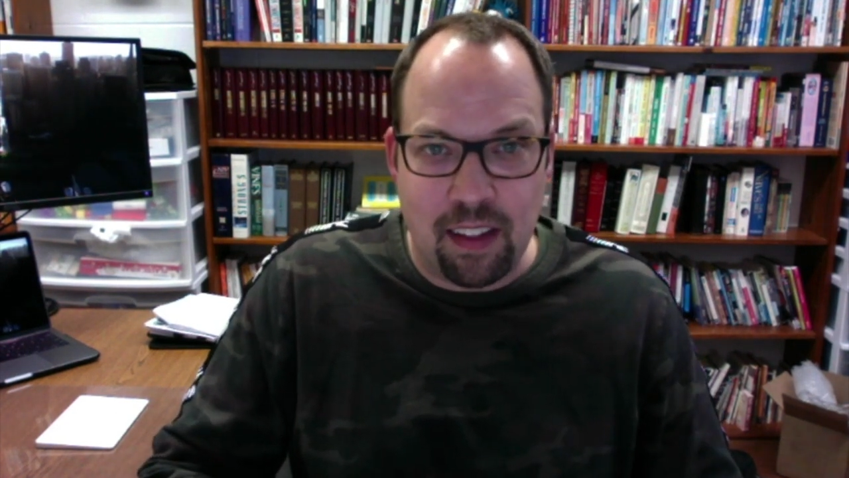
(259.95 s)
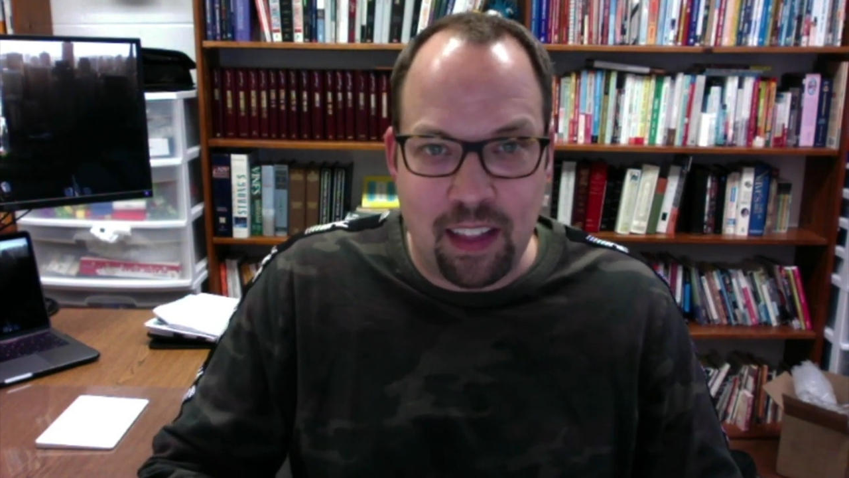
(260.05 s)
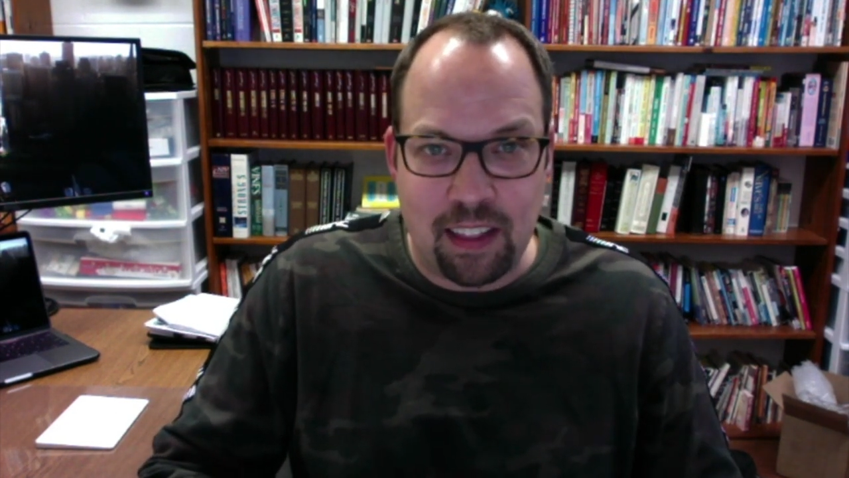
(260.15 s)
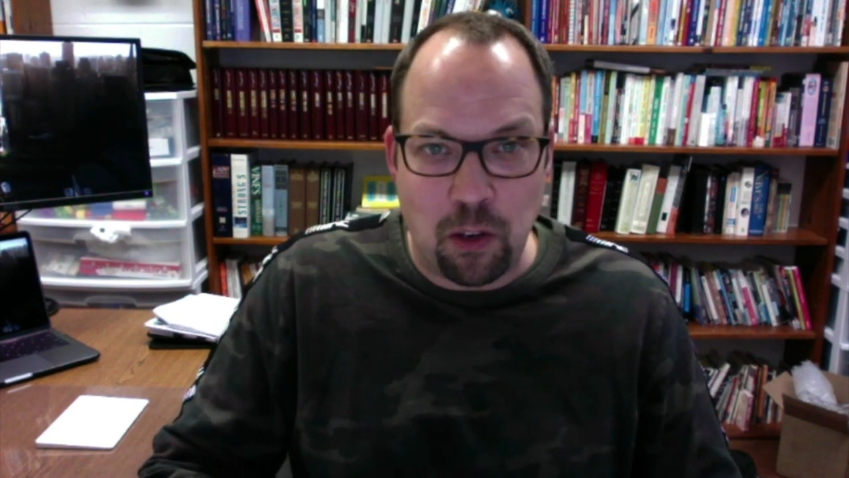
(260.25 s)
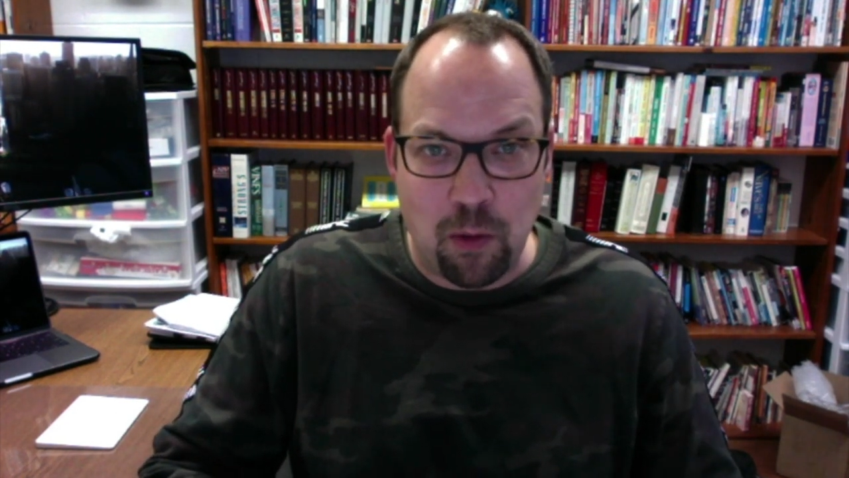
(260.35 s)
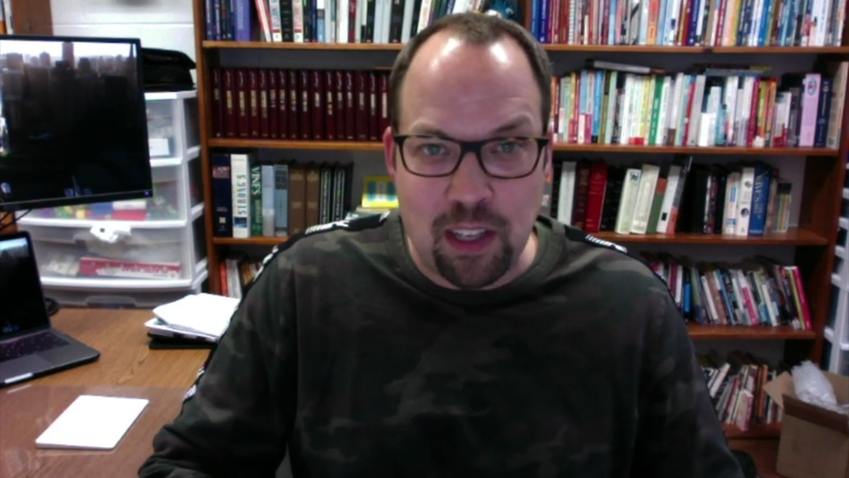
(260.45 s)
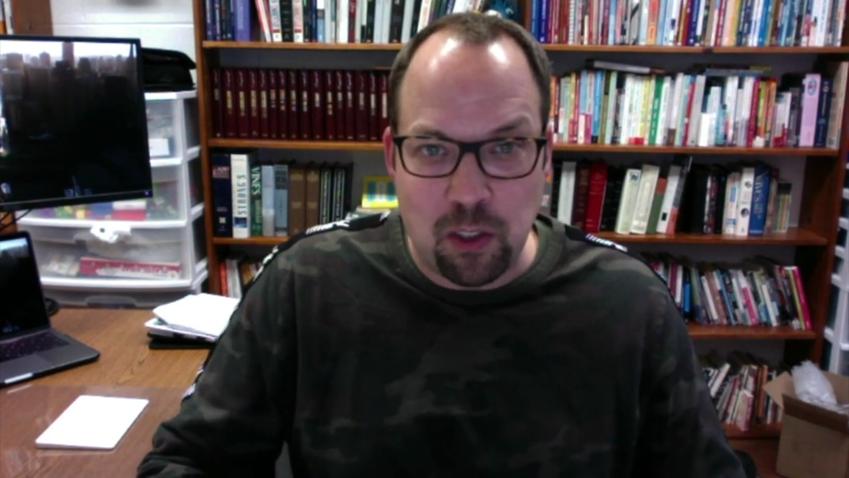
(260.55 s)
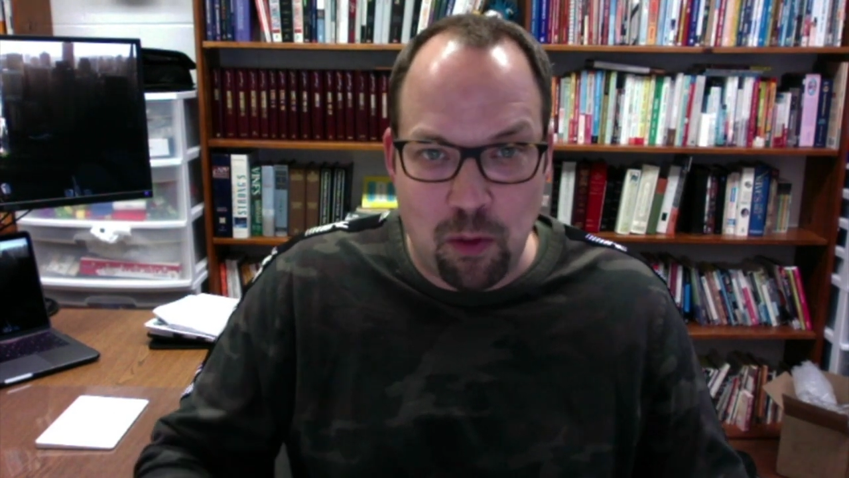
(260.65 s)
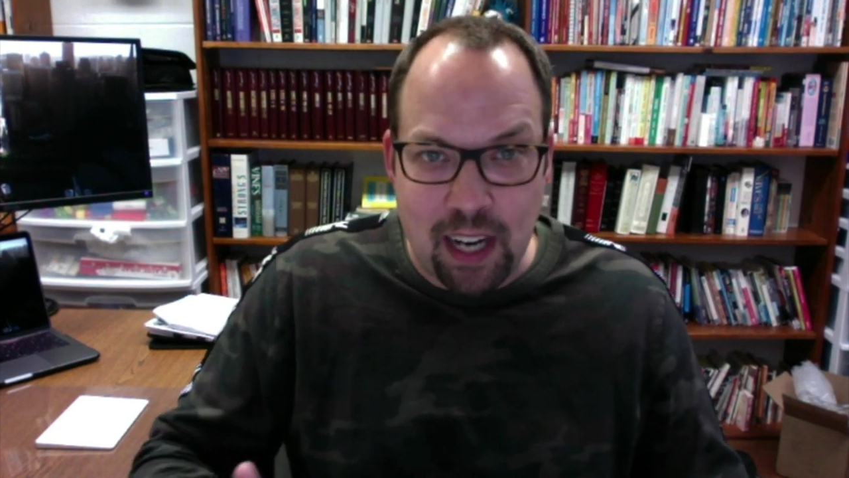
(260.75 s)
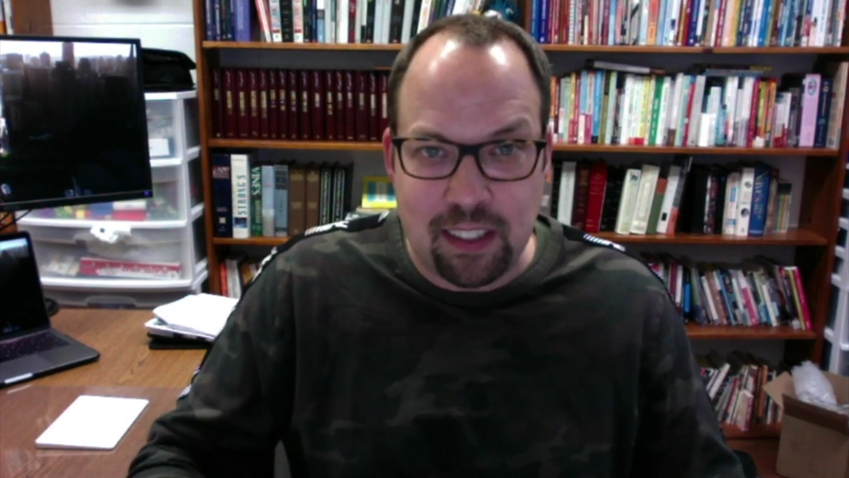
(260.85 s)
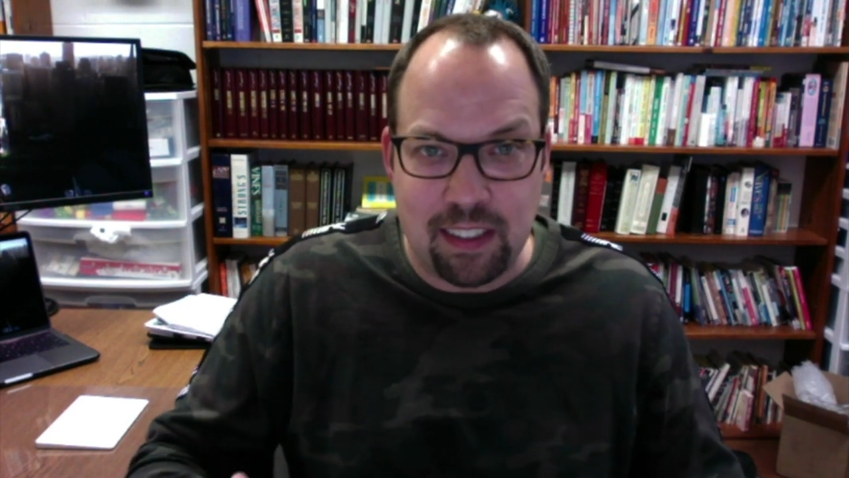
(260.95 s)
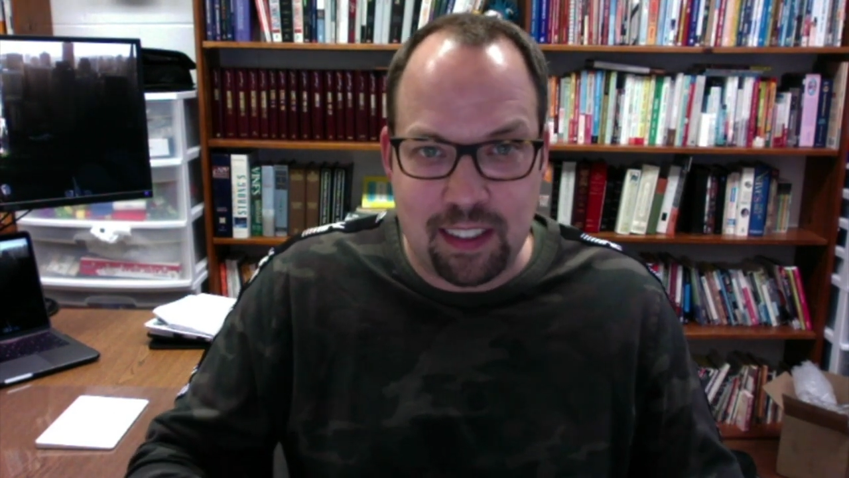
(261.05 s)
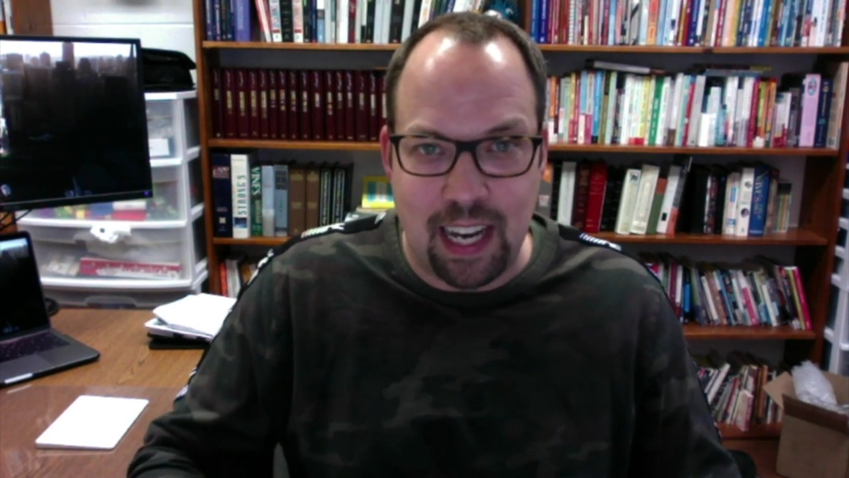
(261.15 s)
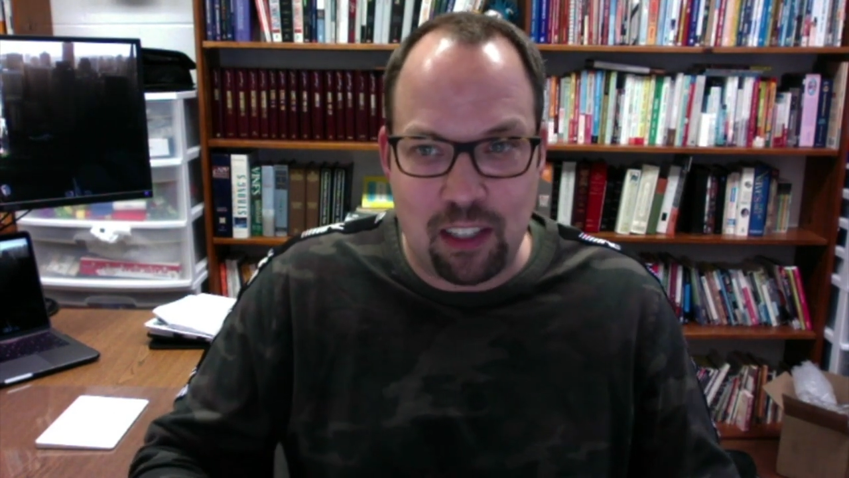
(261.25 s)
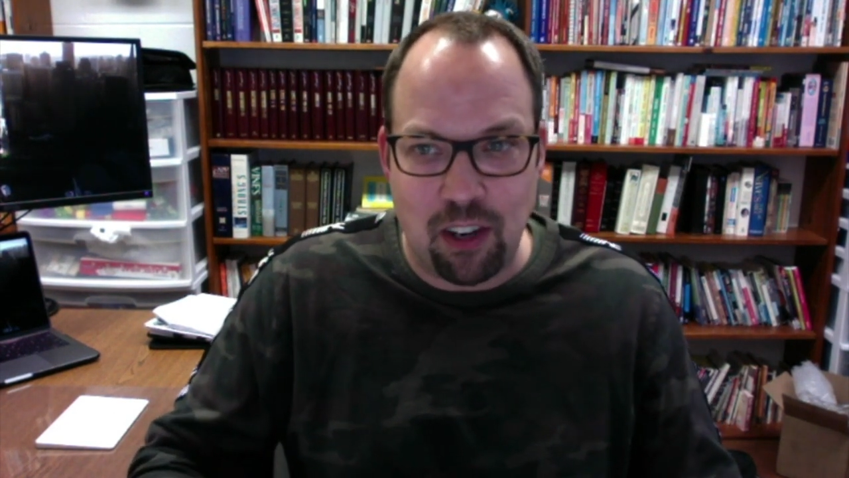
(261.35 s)
that the resurrection is
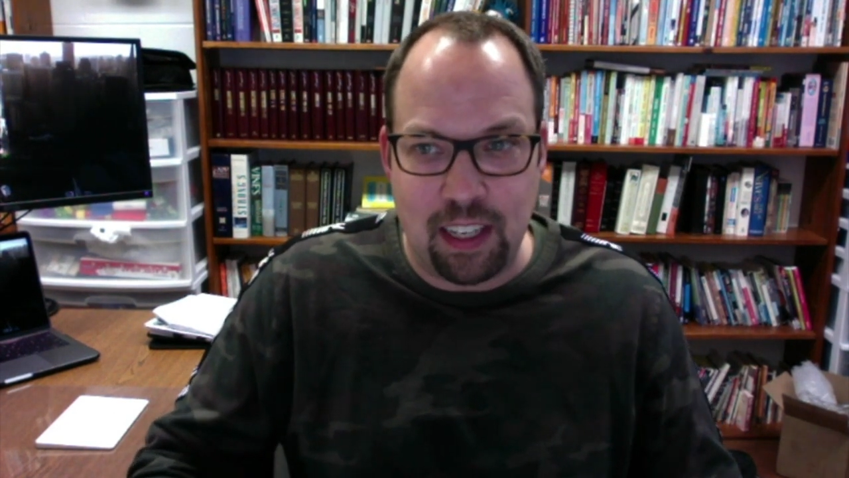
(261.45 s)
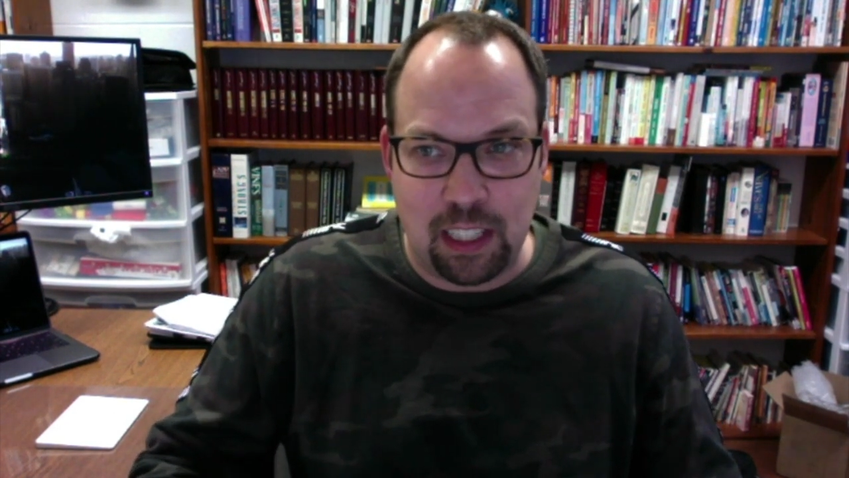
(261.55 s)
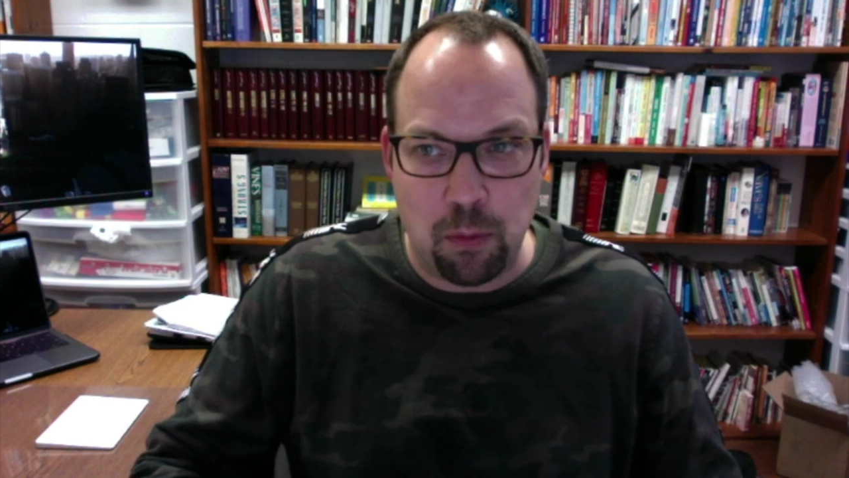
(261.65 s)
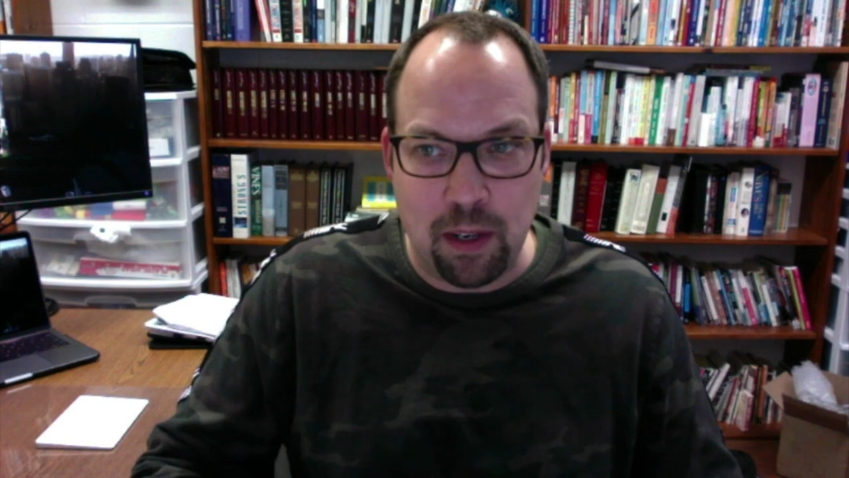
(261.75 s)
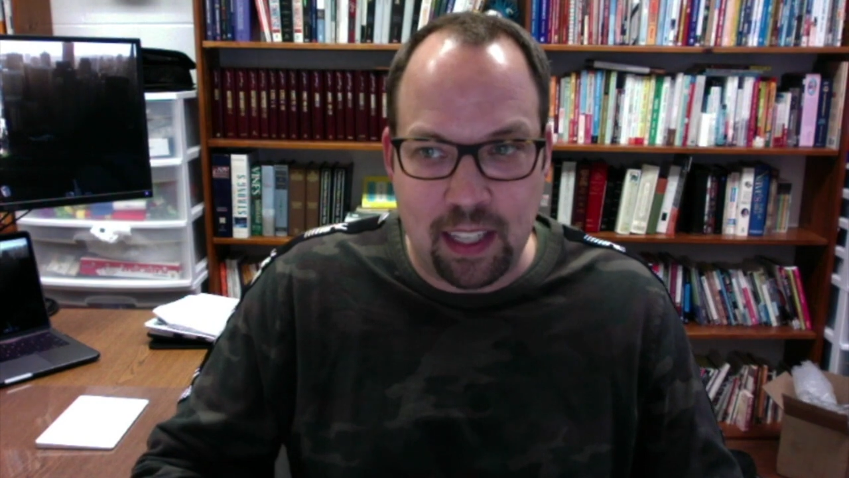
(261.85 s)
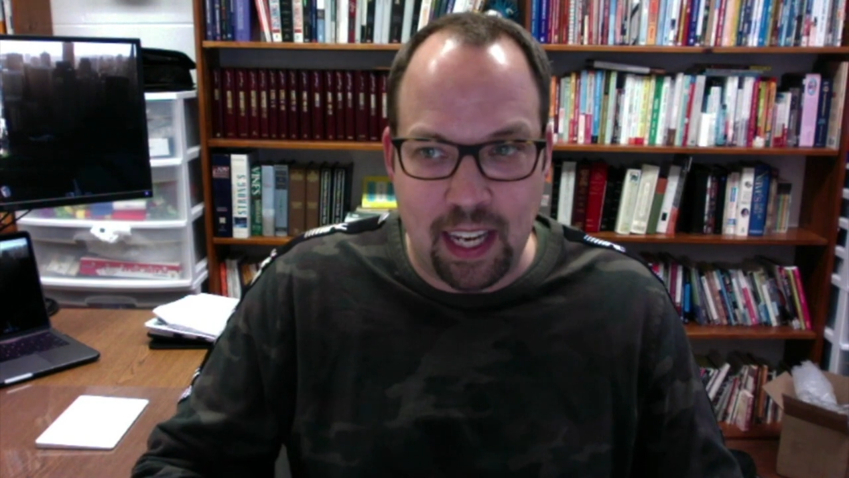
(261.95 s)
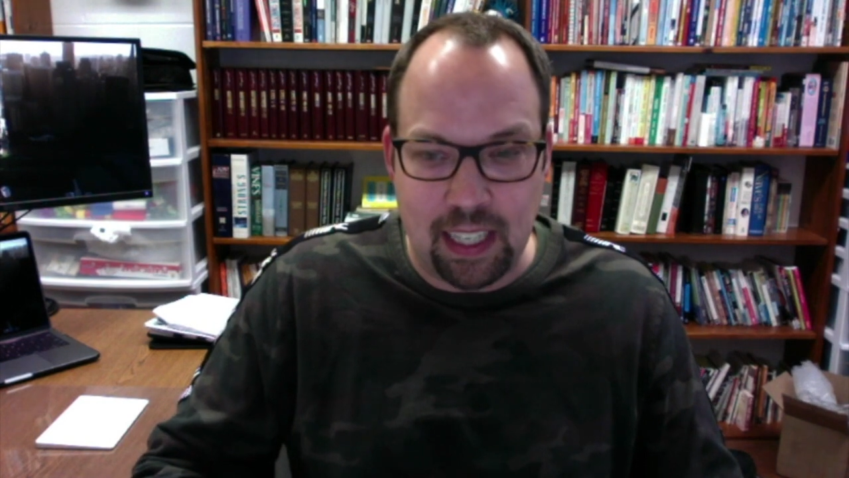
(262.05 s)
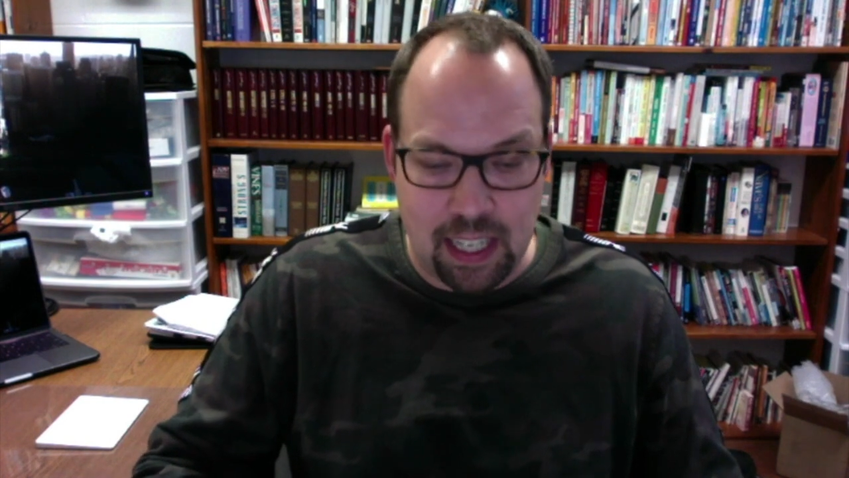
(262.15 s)
kind of trying to communicate.